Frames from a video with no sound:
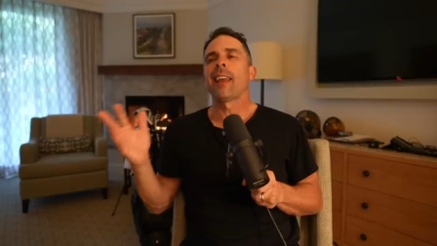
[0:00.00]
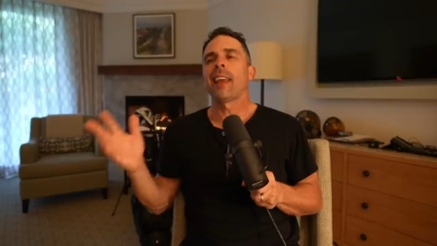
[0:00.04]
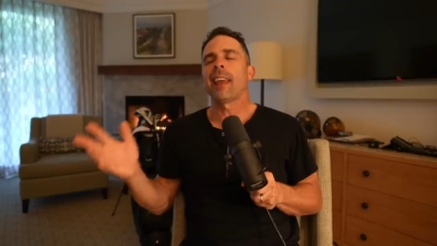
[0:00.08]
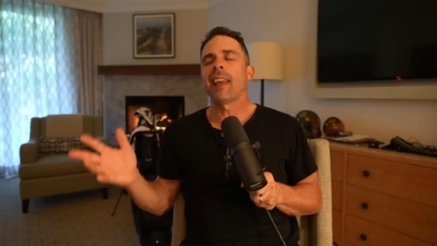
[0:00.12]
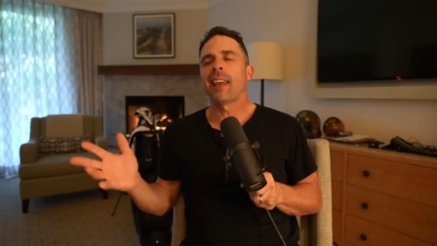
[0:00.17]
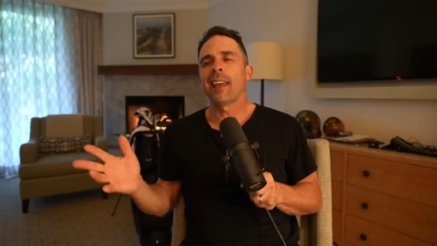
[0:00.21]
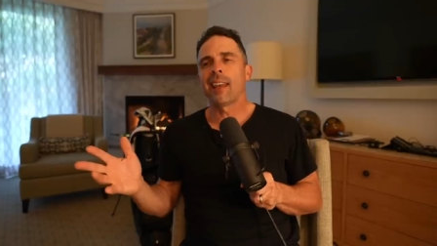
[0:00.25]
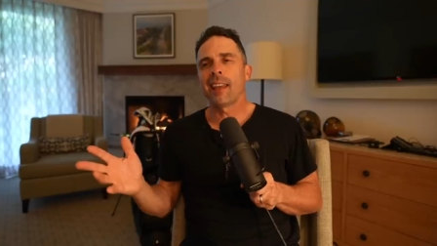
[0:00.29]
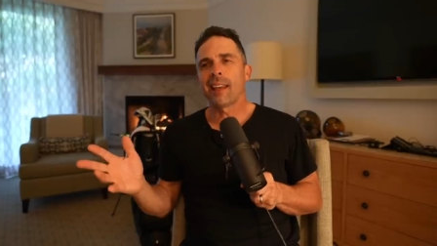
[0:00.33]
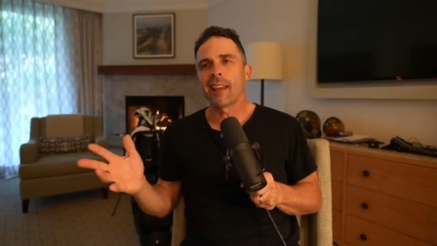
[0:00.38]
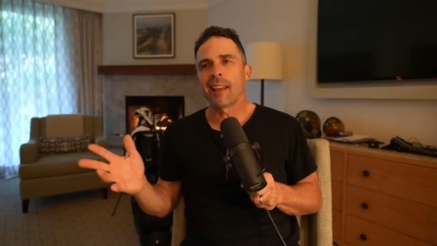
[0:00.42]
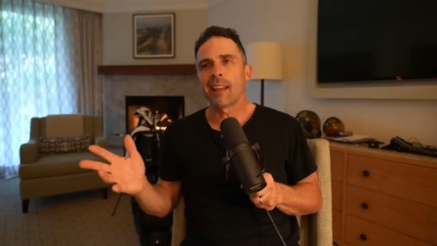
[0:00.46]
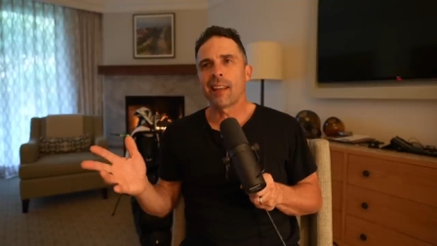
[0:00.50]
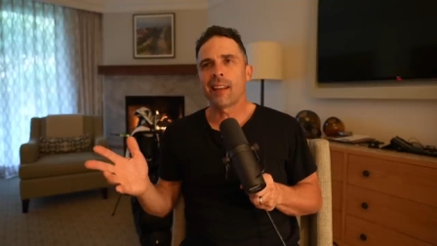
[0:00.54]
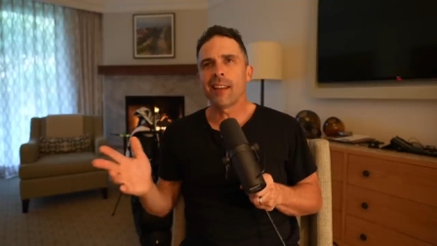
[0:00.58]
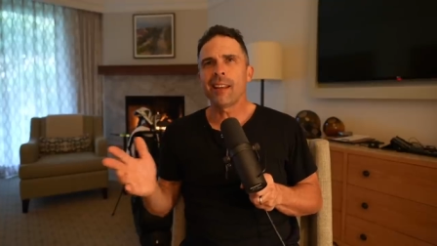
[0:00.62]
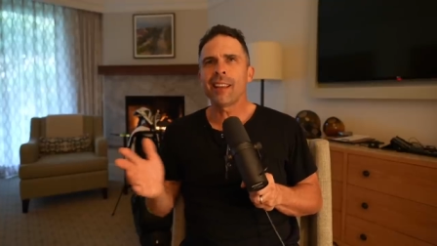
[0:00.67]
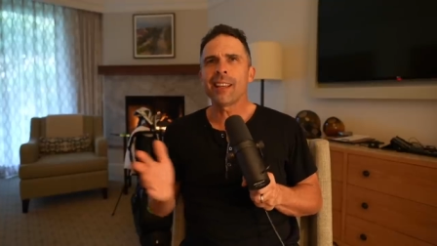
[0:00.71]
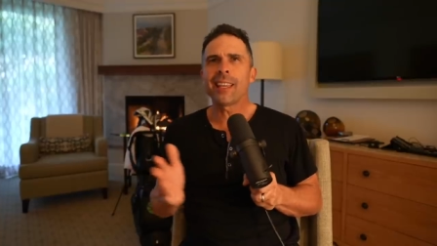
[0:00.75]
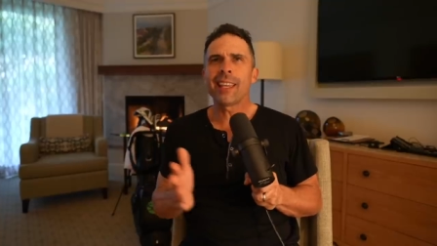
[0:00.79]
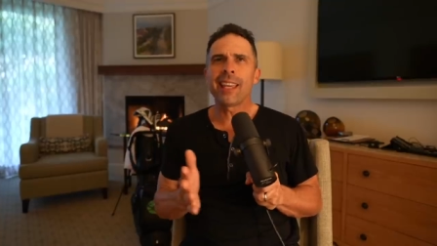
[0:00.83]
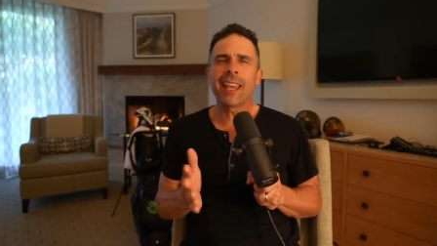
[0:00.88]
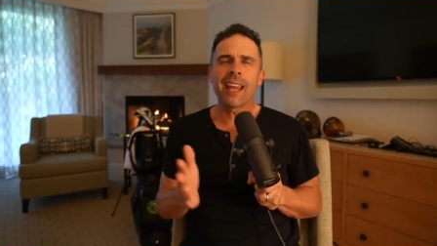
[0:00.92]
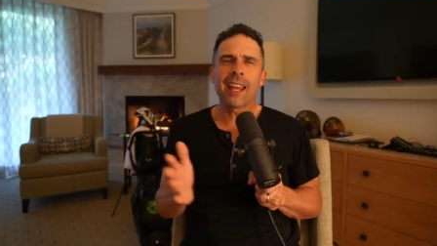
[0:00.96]
And
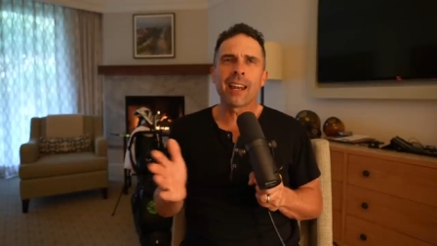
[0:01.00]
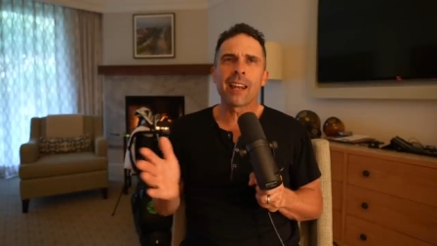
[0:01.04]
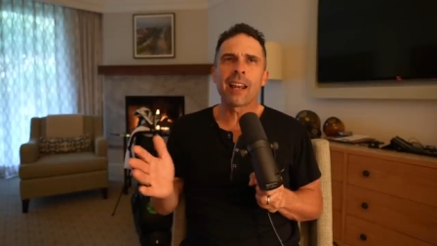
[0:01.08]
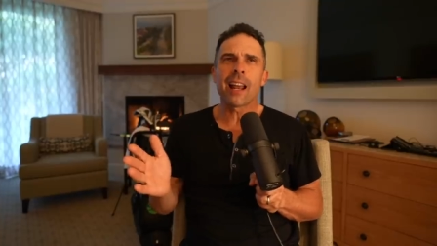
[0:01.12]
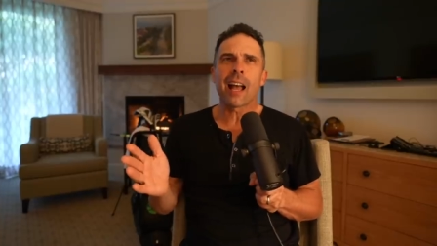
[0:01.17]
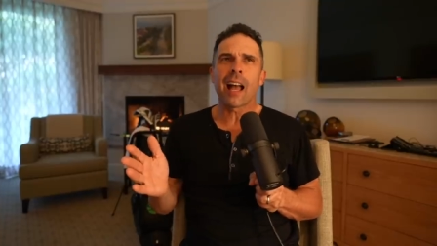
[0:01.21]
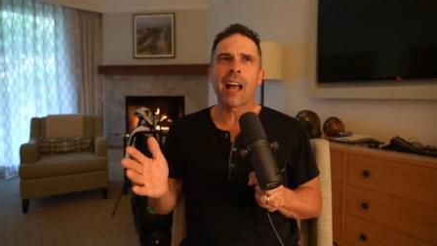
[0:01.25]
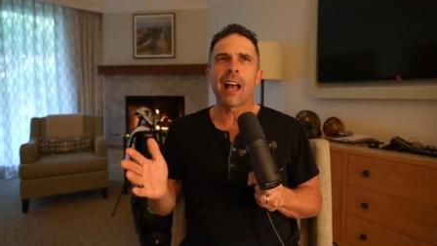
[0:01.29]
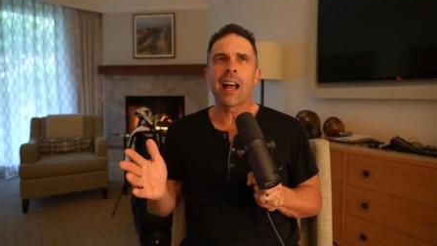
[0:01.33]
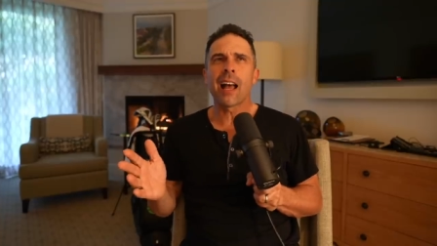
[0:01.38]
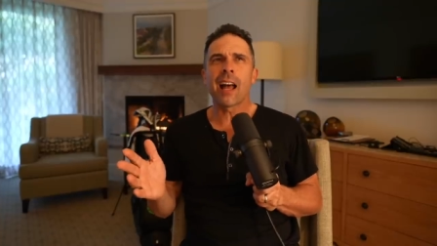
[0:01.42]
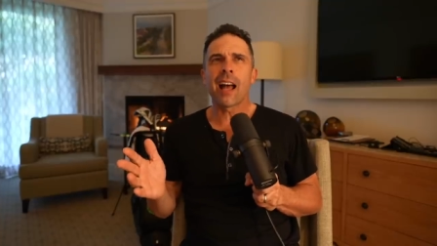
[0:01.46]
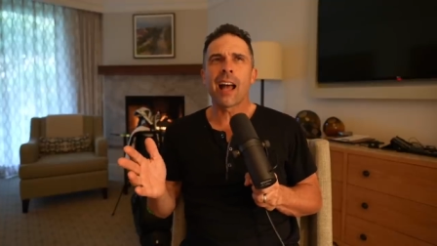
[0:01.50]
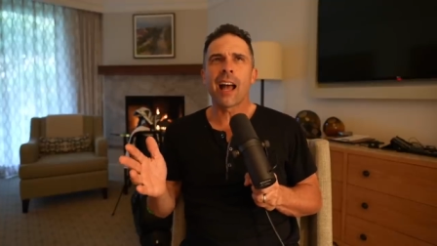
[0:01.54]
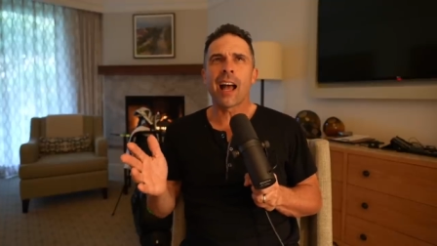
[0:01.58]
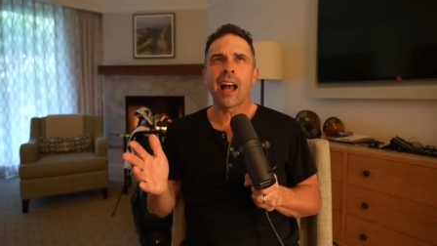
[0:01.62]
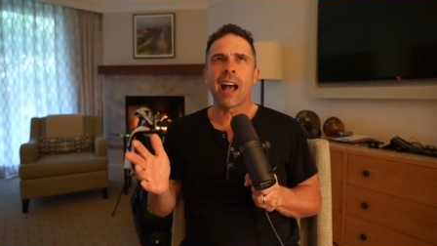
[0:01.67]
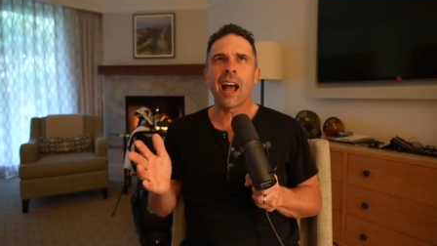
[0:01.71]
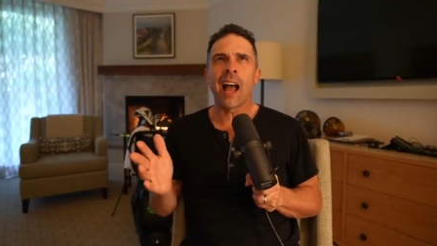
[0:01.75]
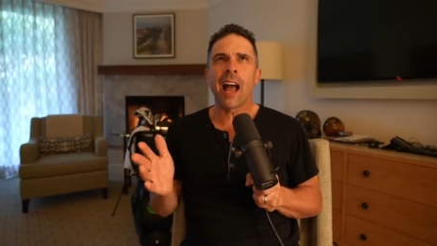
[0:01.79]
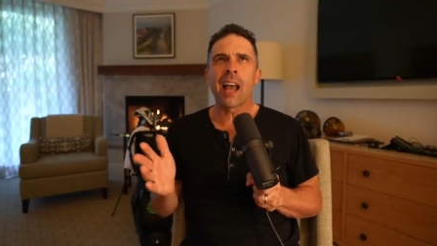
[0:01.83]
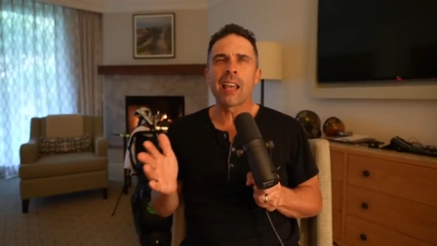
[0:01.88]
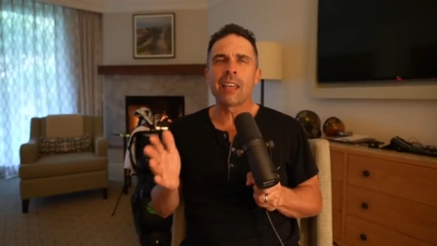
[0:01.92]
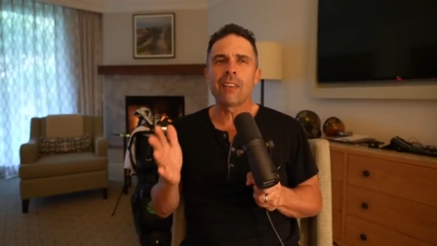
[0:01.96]
again, I,
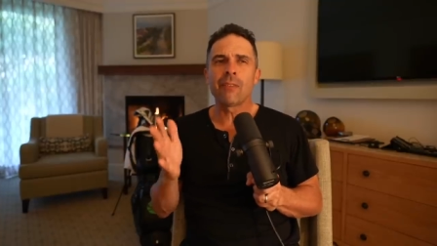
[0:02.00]
I